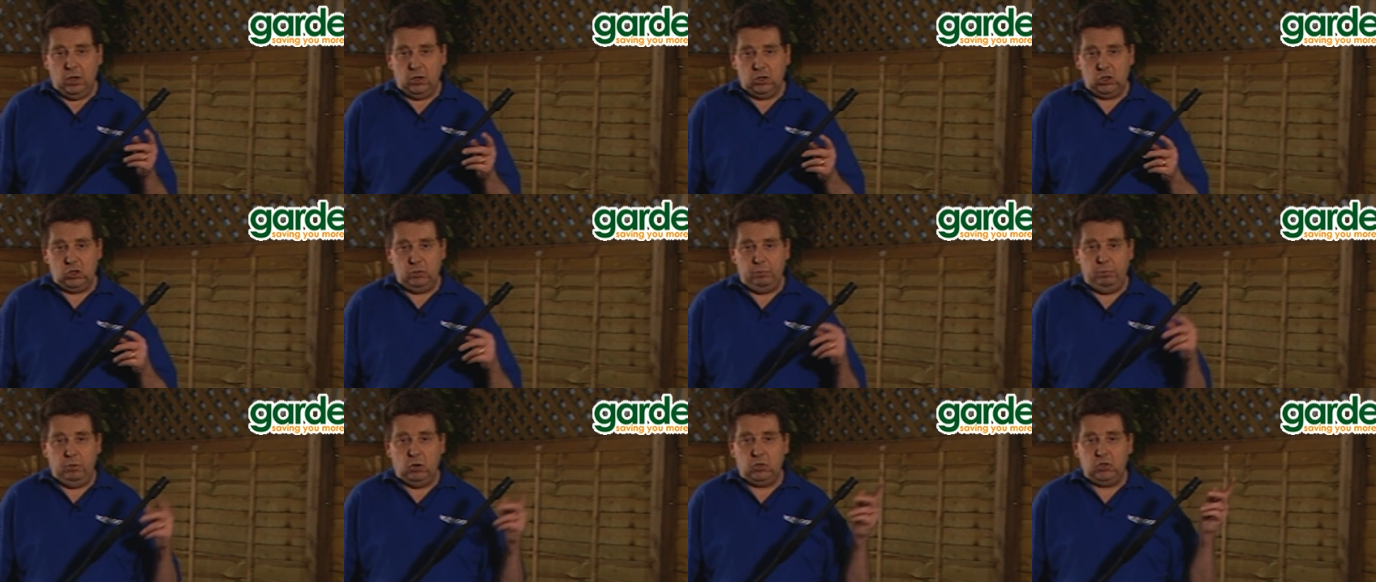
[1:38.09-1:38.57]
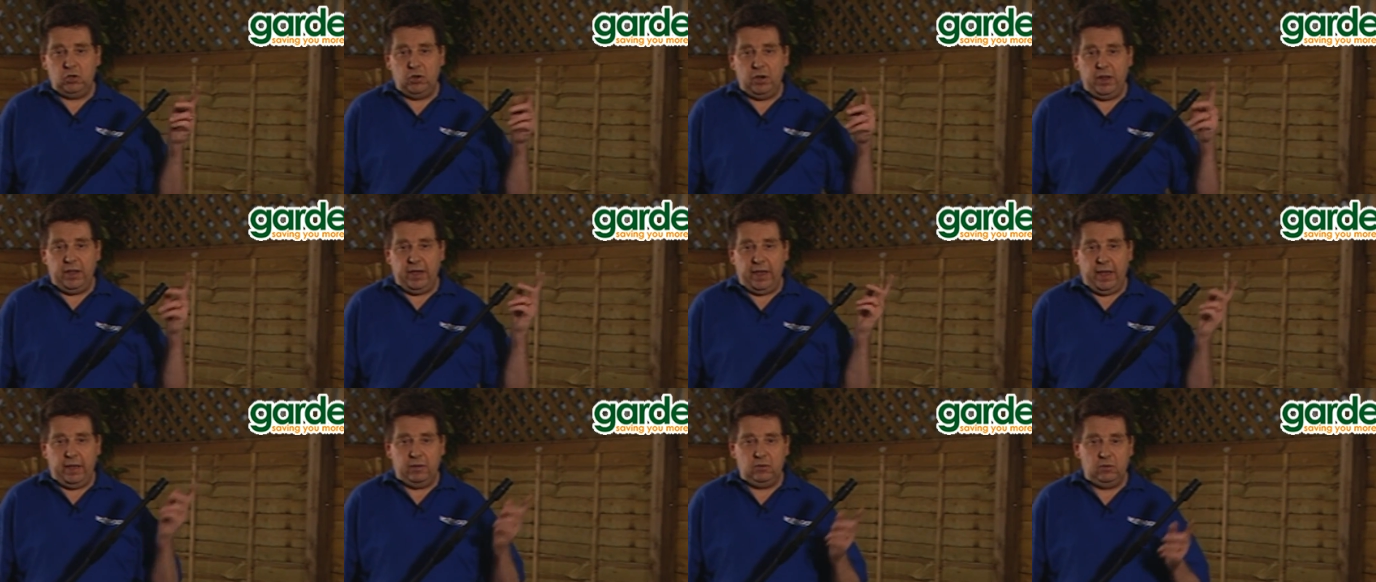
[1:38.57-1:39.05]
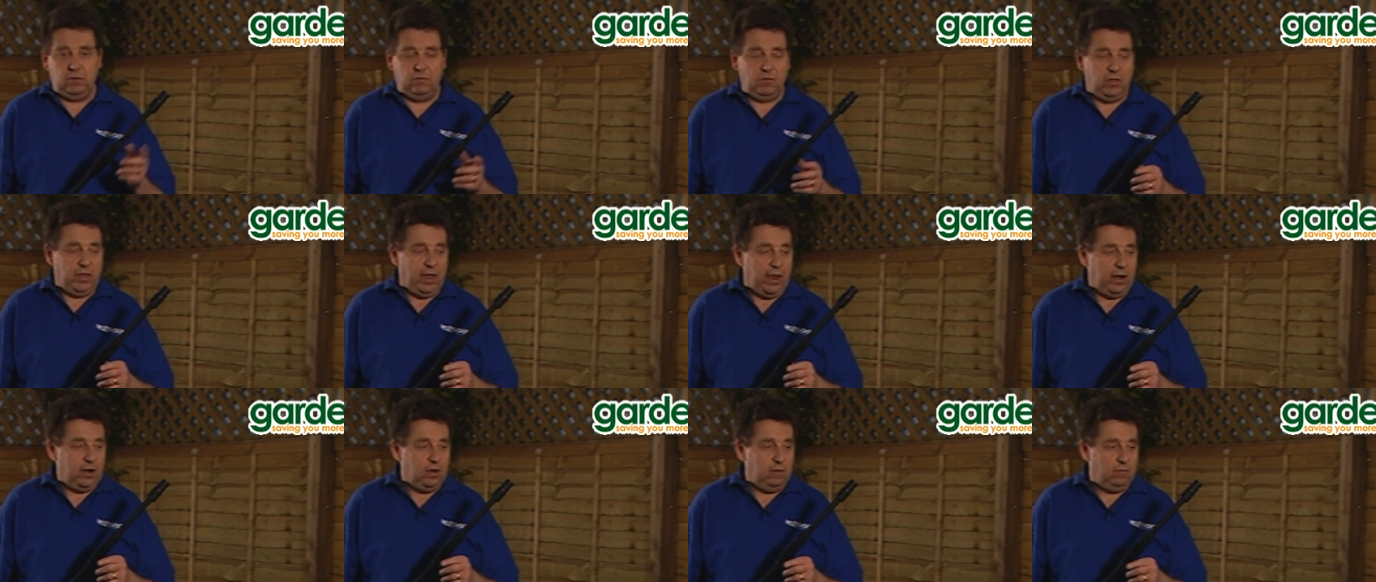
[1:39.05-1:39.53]
spluttering out of
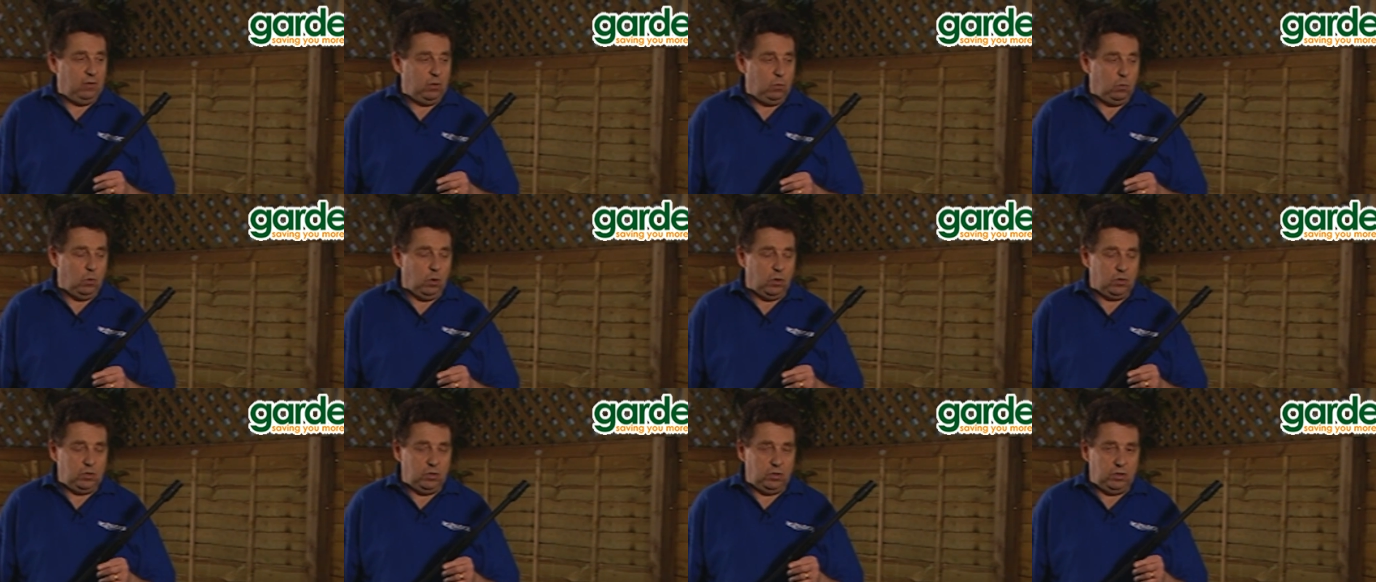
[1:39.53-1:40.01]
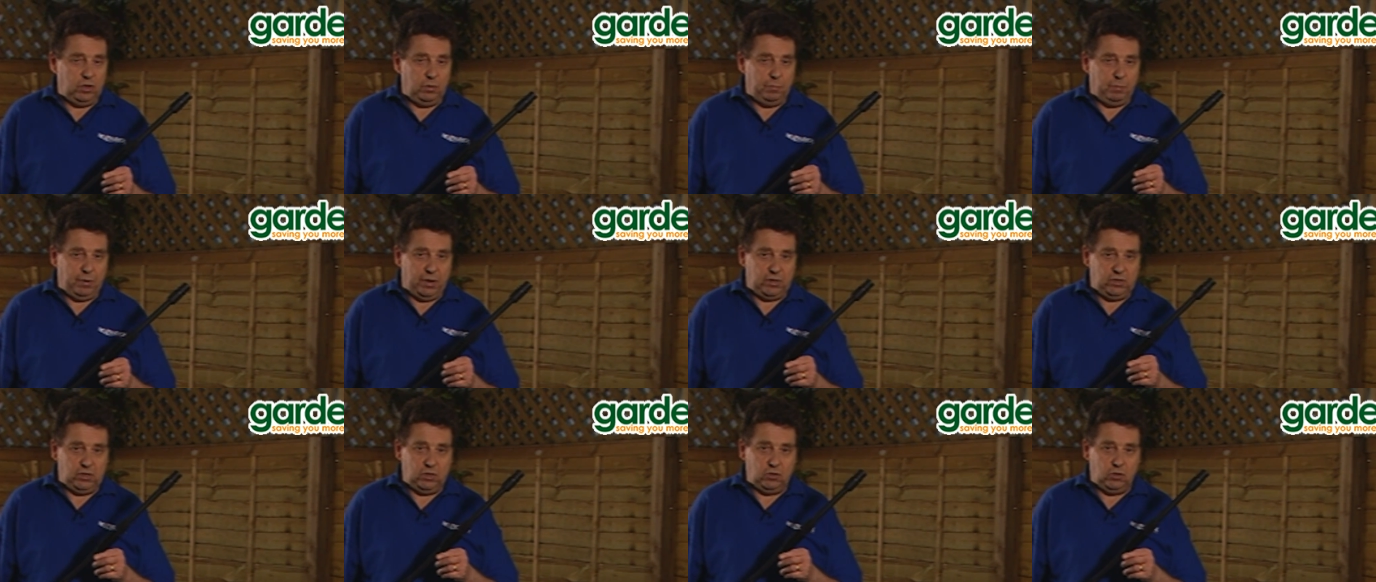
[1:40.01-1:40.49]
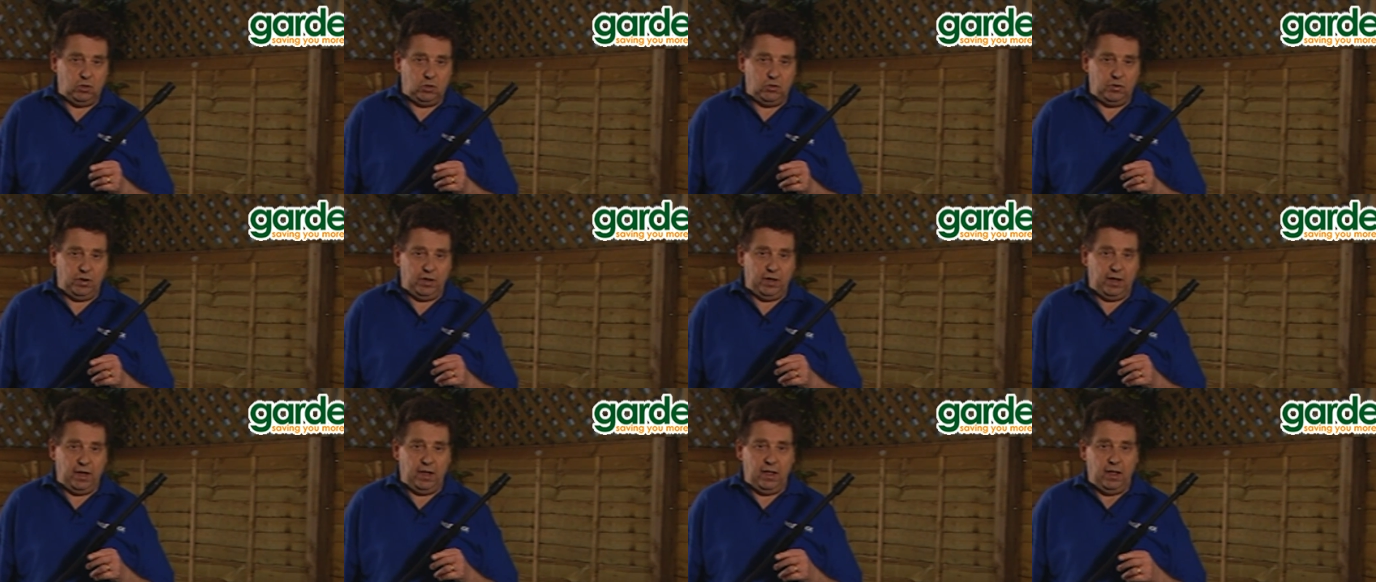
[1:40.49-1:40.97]
the end of it while you're depressing the
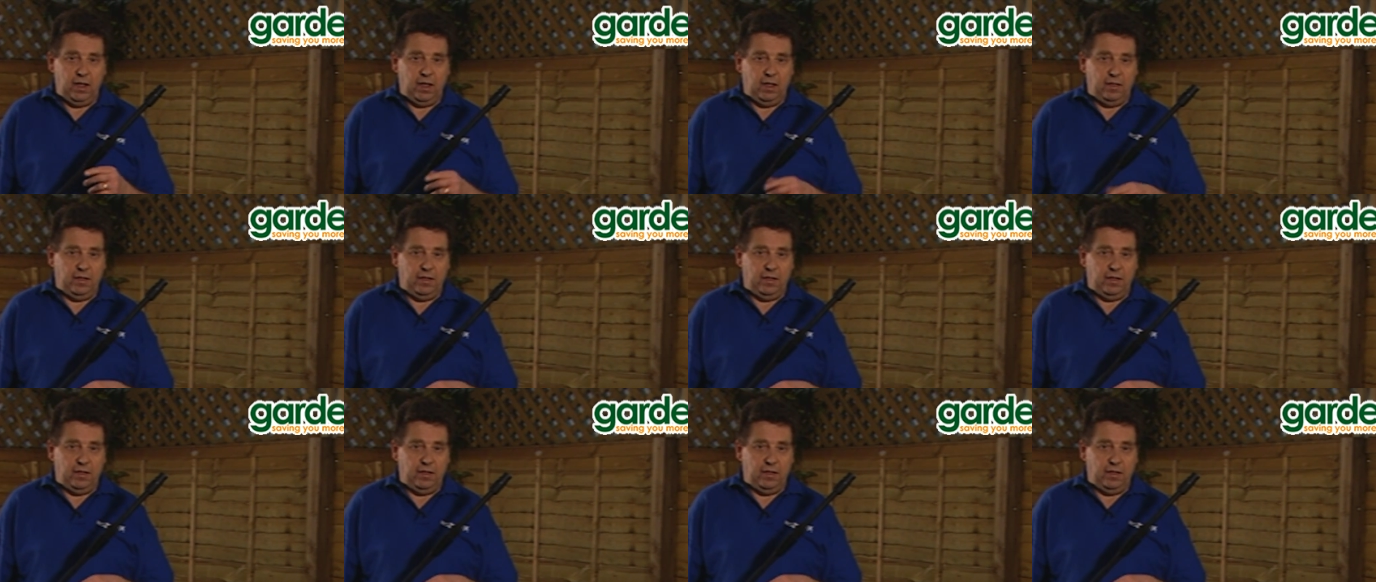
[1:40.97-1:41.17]
trigger.